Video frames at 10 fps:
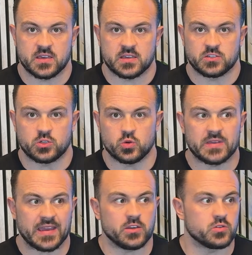to
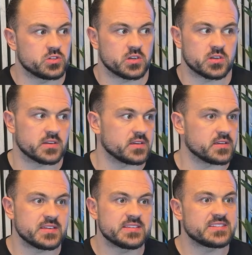get you to
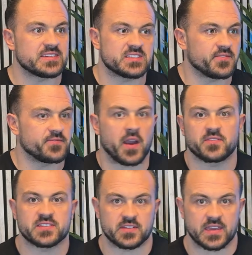consistent 5
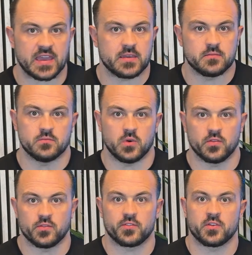to 7K
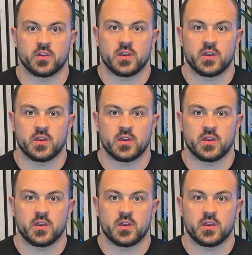months.